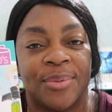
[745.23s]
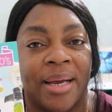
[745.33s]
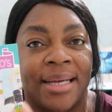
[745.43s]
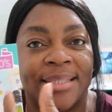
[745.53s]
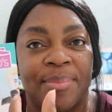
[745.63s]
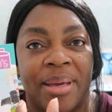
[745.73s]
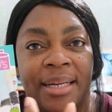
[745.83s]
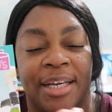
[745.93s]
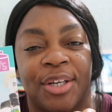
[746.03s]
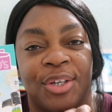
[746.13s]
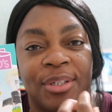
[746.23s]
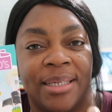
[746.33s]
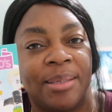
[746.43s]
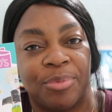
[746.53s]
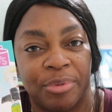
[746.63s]
So I had to make like her
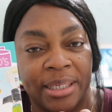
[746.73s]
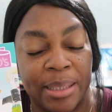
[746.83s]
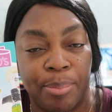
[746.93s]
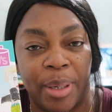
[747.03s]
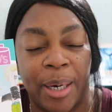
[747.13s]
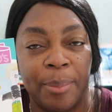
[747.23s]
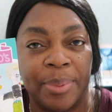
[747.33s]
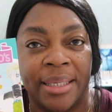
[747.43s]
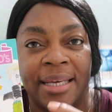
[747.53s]
lip really pop.